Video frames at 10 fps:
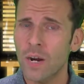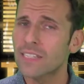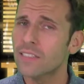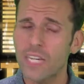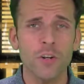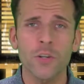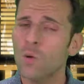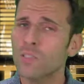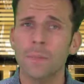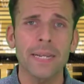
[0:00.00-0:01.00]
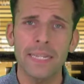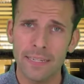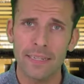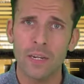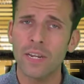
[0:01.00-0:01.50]
And Sara knows
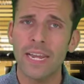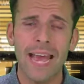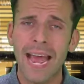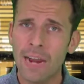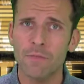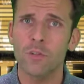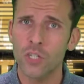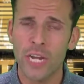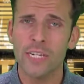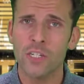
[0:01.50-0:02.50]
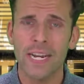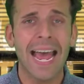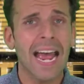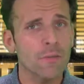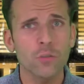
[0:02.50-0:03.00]
immediately, okay, I have to change that. I
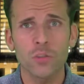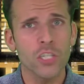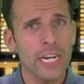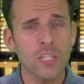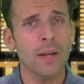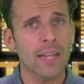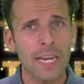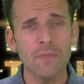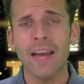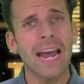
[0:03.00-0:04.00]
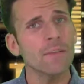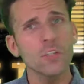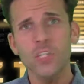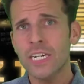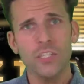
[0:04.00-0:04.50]
have to change my life. I have to
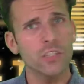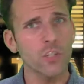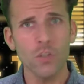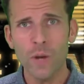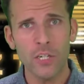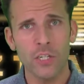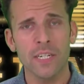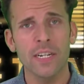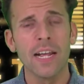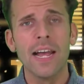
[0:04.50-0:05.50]
change the situation.